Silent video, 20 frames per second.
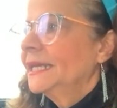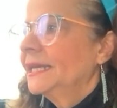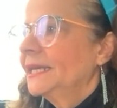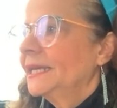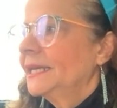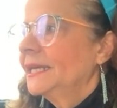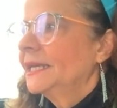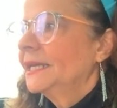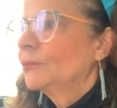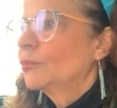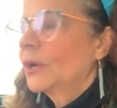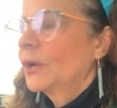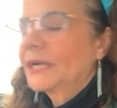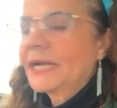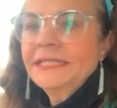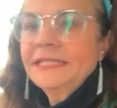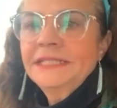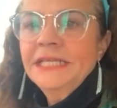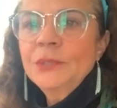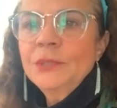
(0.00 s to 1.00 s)
And what
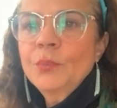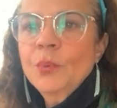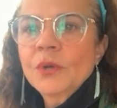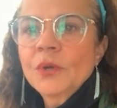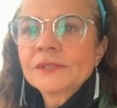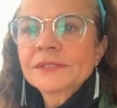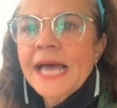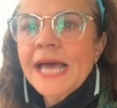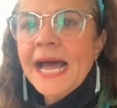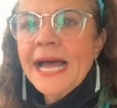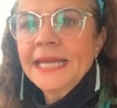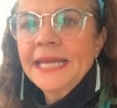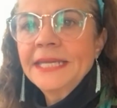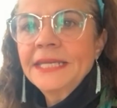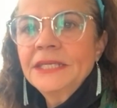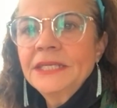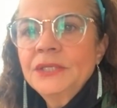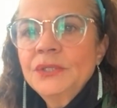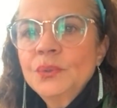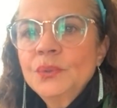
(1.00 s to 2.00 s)
I did was I
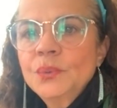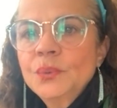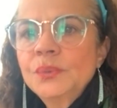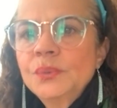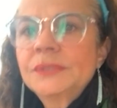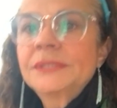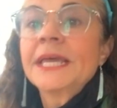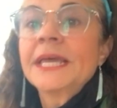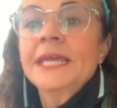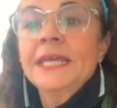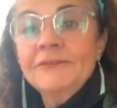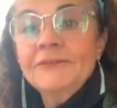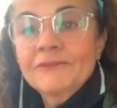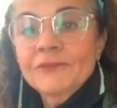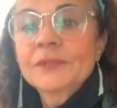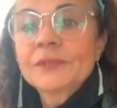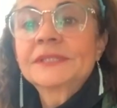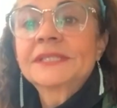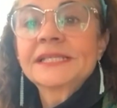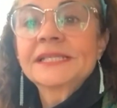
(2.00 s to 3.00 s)
used the
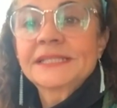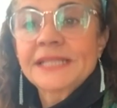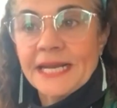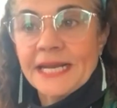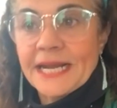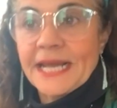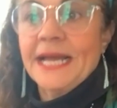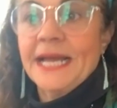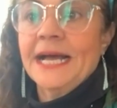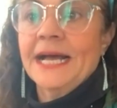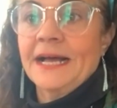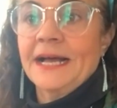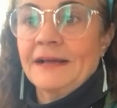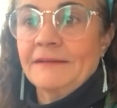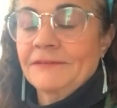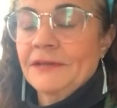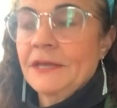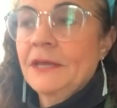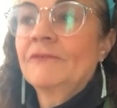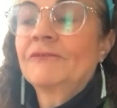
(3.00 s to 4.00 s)
influences that I have
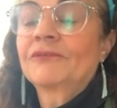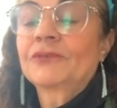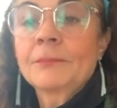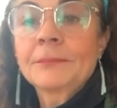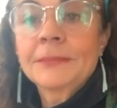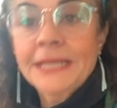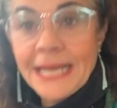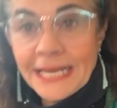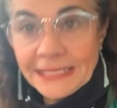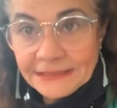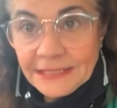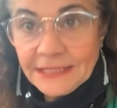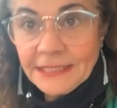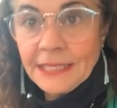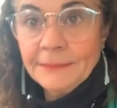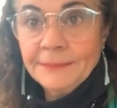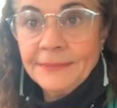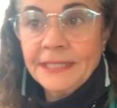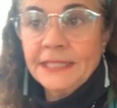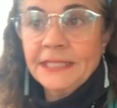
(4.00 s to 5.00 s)
from Latin
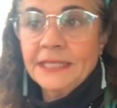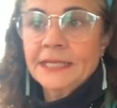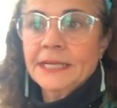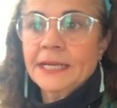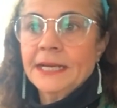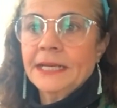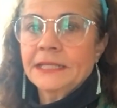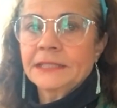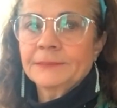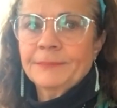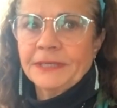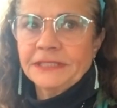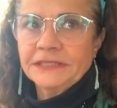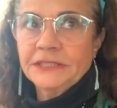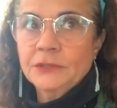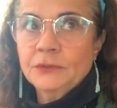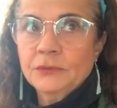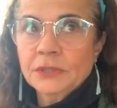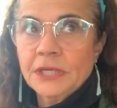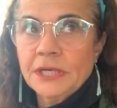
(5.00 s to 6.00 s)
America,
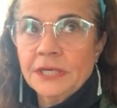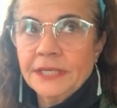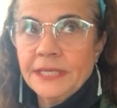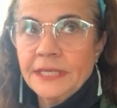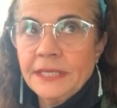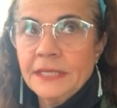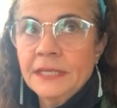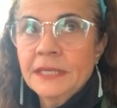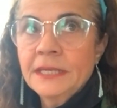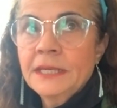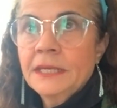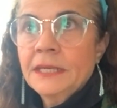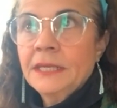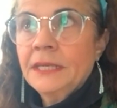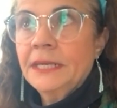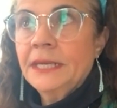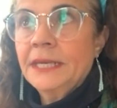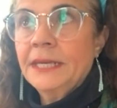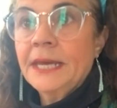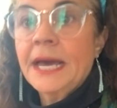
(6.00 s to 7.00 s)
particularly
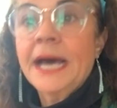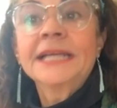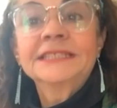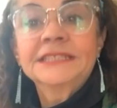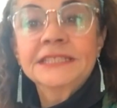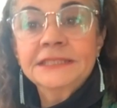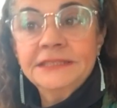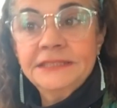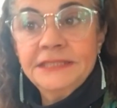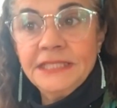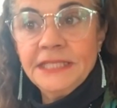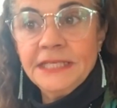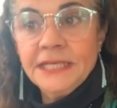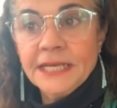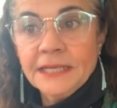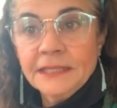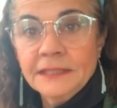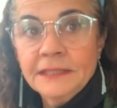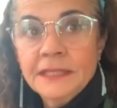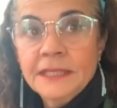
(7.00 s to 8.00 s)

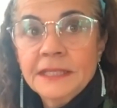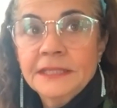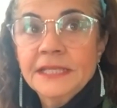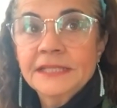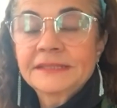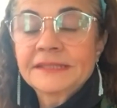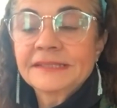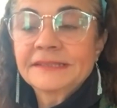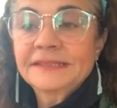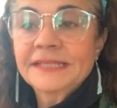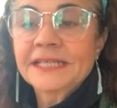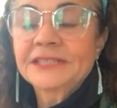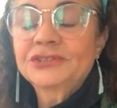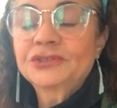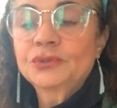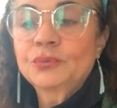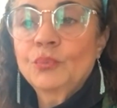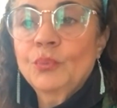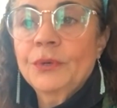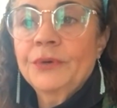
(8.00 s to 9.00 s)
Argentina. There's a
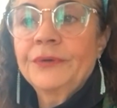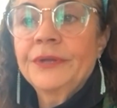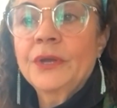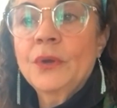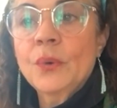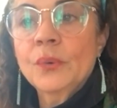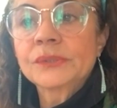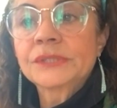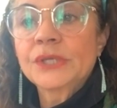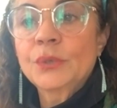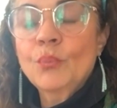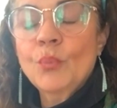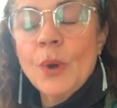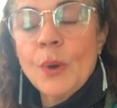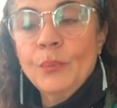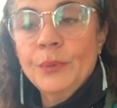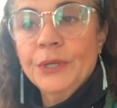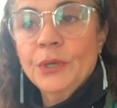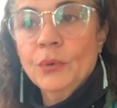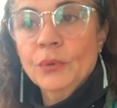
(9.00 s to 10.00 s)
section where it goes in
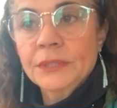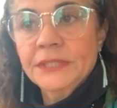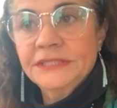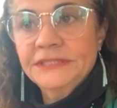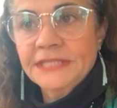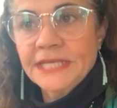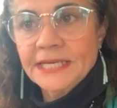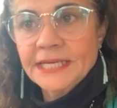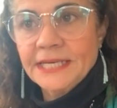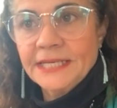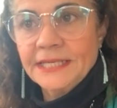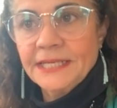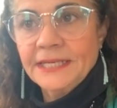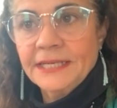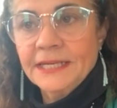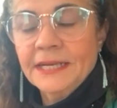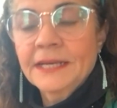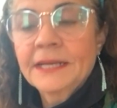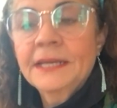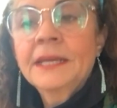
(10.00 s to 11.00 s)
what we call a
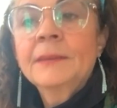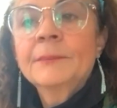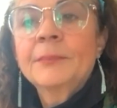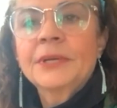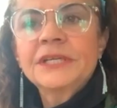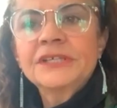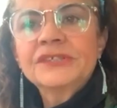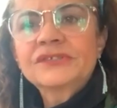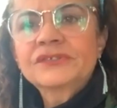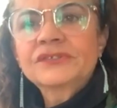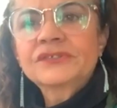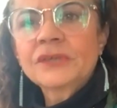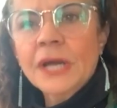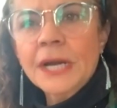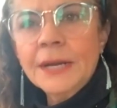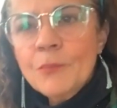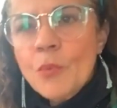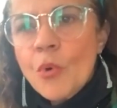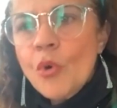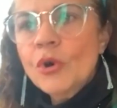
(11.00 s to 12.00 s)
chacarera, but it
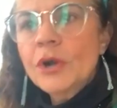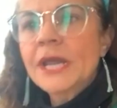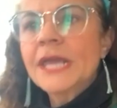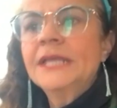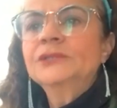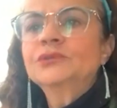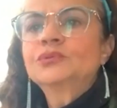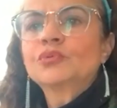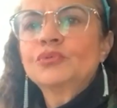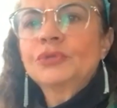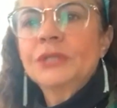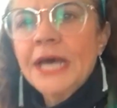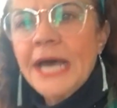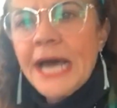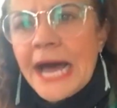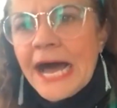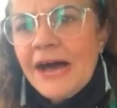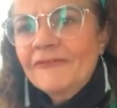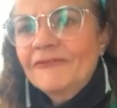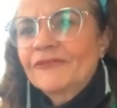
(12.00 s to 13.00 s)
starts more into the
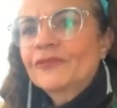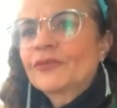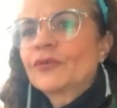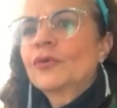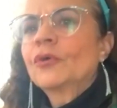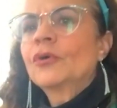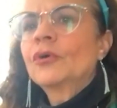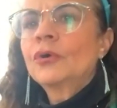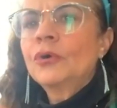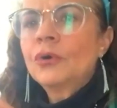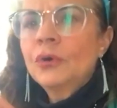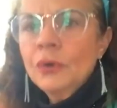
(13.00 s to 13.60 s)
Afro